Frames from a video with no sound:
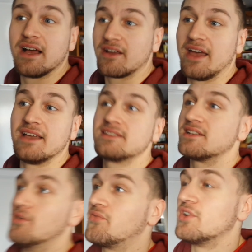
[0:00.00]
Okay,
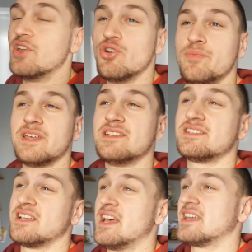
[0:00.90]
so for
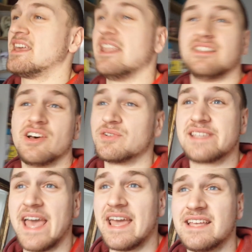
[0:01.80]
newbies, getting those
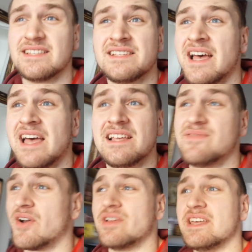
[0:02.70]
gains is
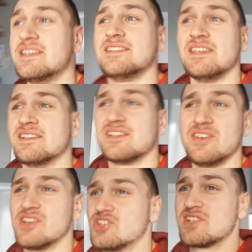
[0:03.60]
very easy. So
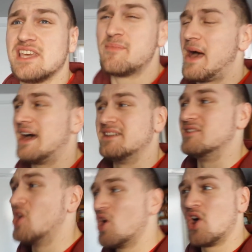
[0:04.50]
you could just keep
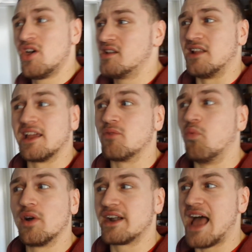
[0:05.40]
adding like
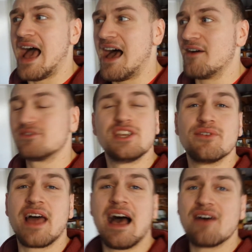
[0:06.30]
1.5,
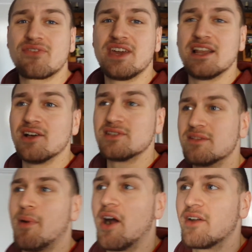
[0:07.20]
2.5 kilos to
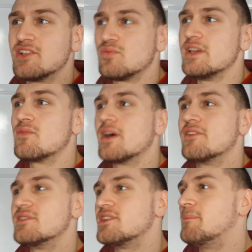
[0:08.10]
the bar each week,
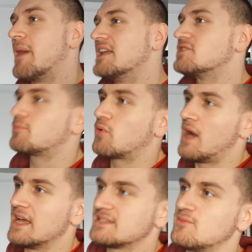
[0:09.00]
whether it's your bench
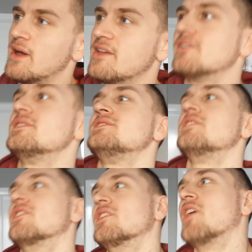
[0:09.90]
press, whether it's
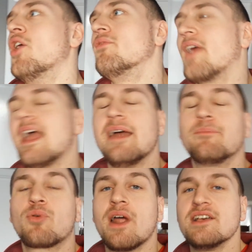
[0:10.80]
your overhead
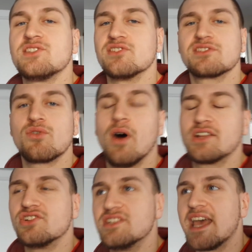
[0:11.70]
press, your
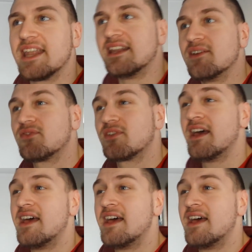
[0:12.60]
squat, your deadlift.